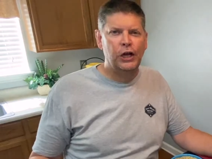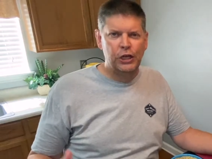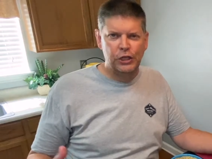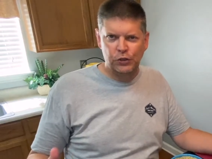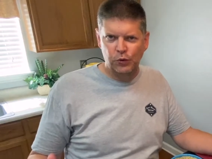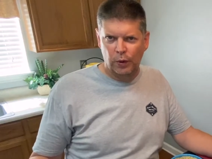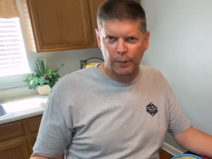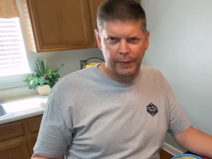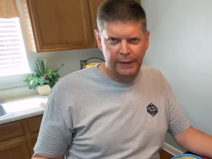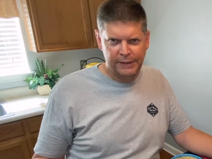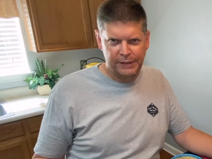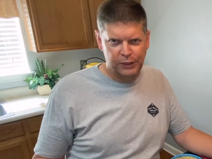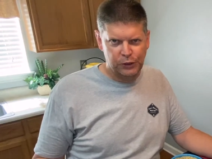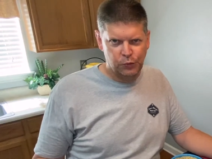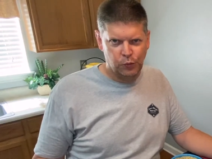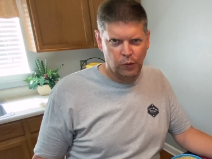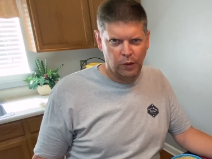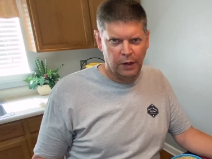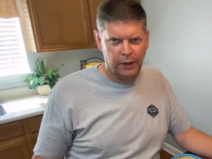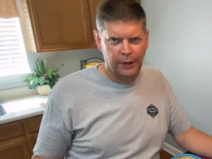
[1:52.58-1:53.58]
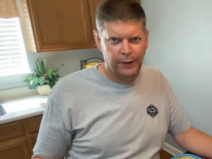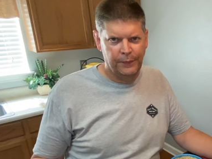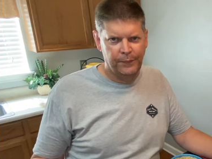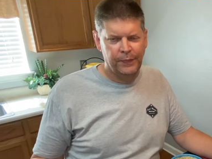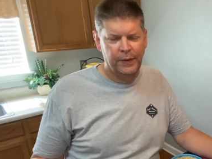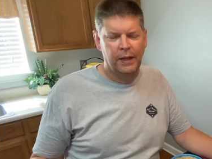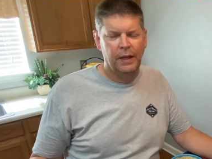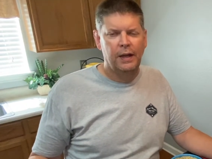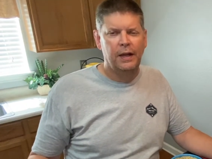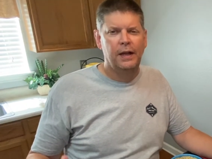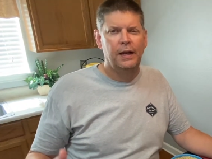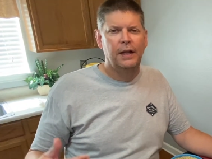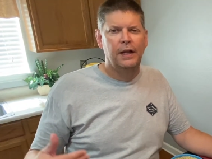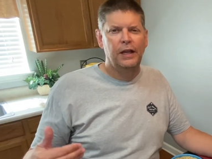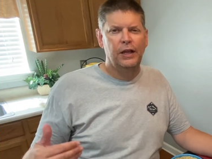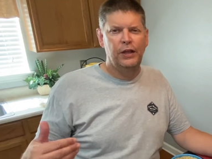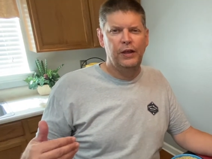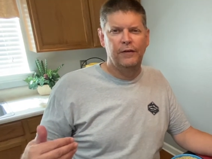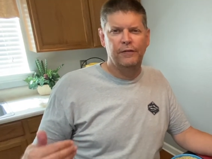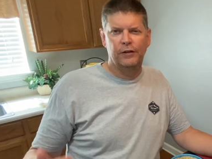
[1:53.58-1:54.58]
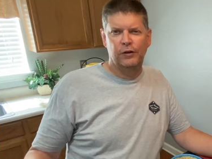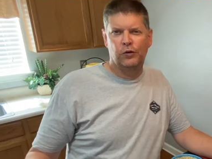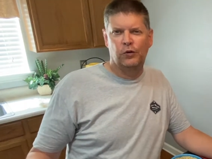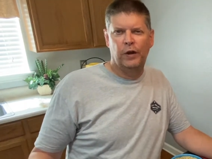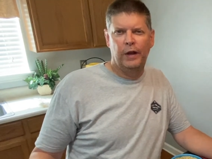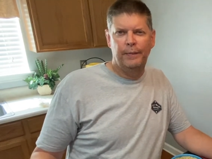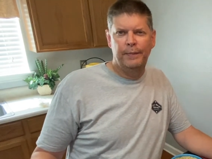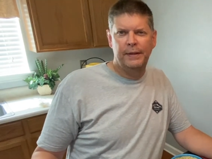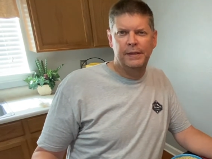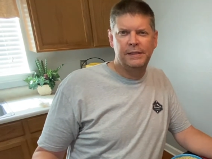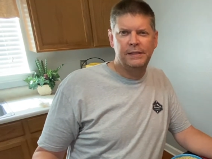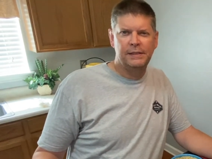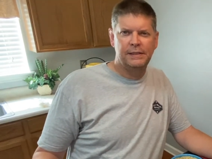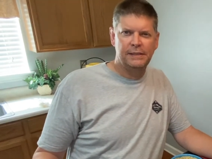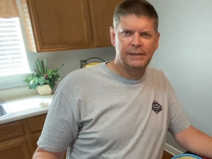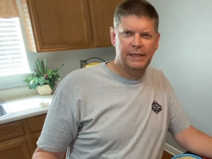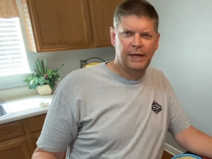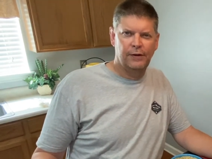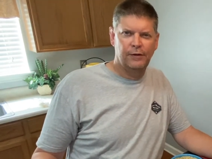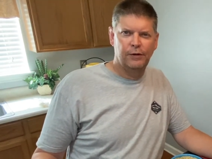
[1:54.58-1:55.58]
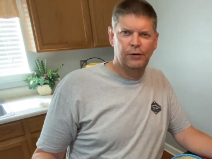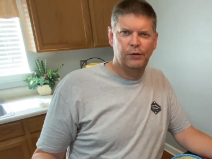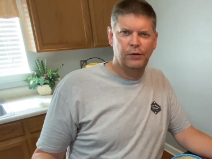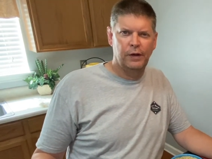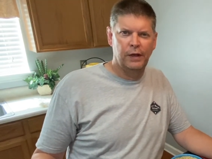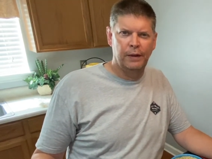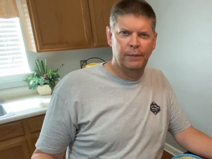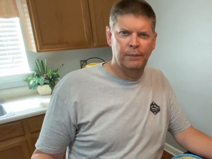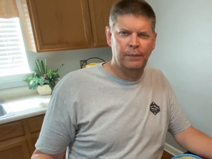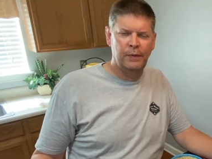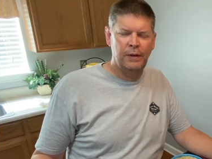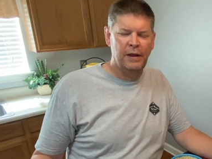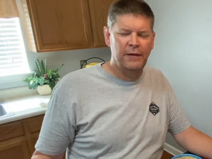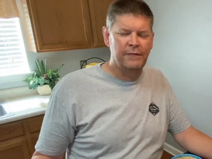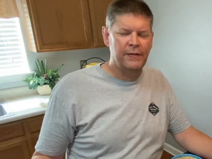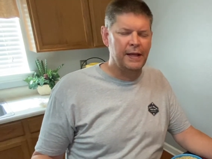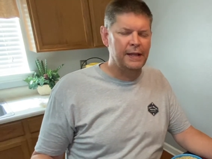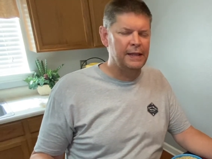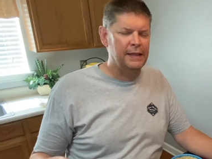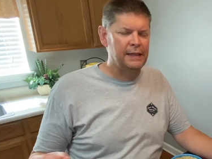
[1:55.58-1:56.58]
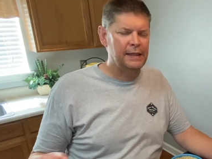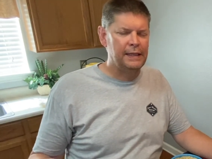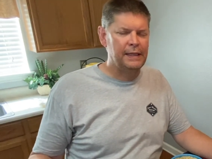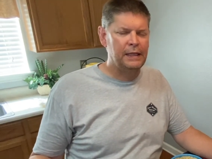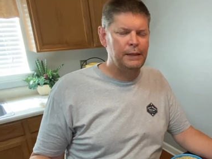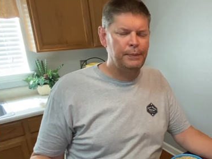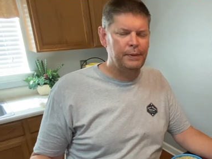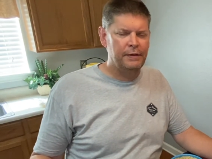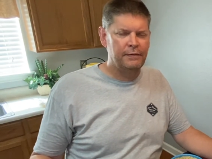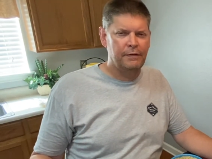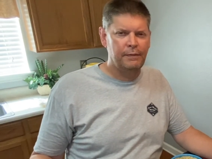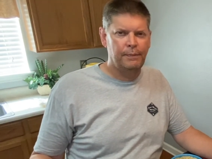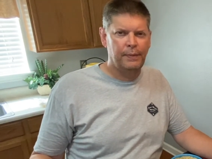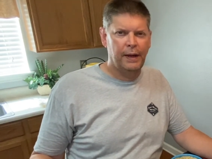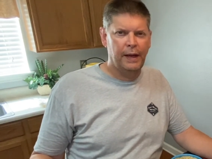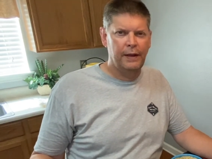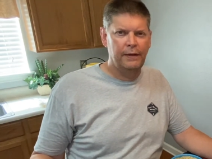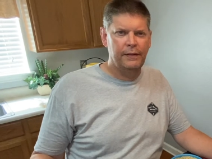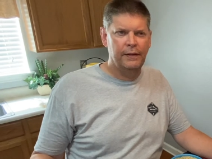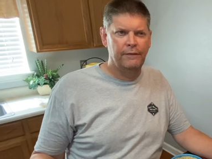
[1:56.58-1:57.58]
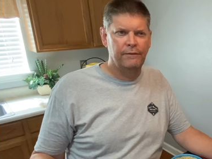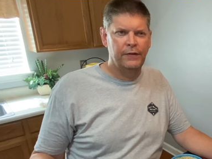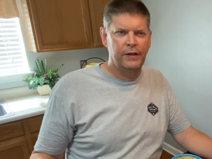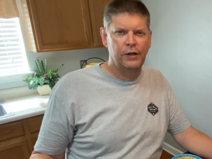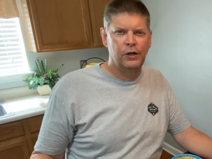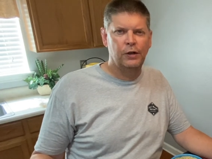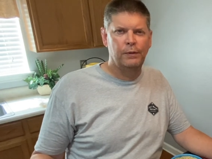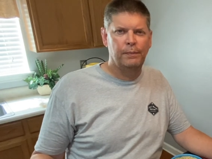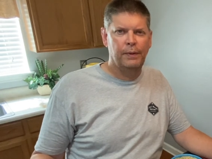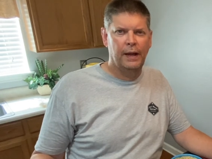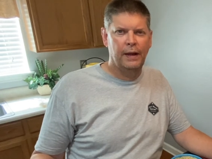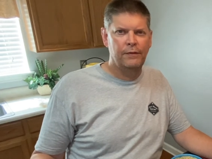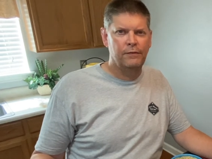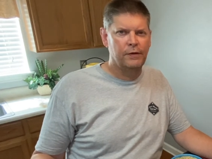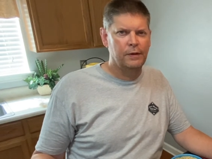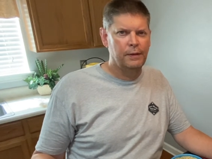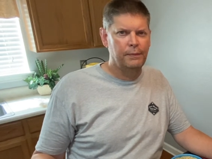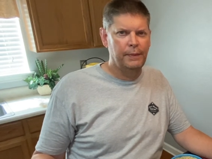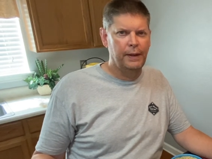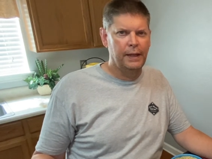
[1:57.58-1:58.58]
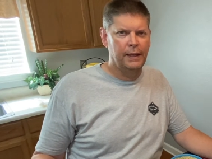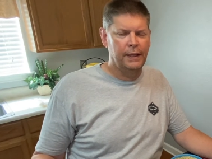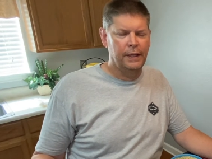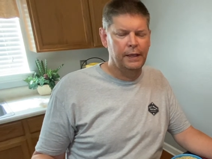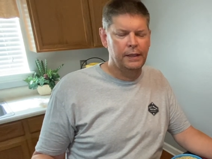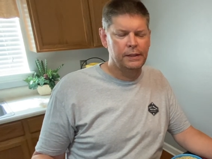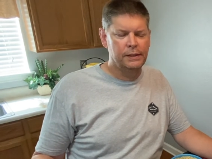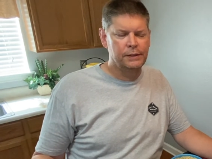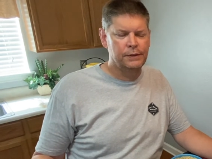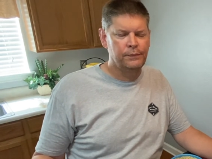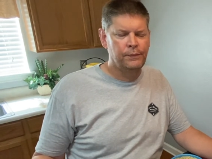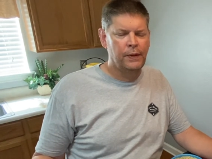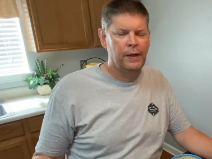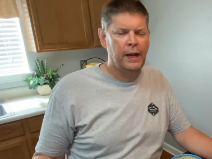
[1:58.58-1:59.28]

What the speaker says: So what makes this work? You have the creaminess of the sour cream, you have that little bit of a bite, a vinegar bite from the mayonnaise,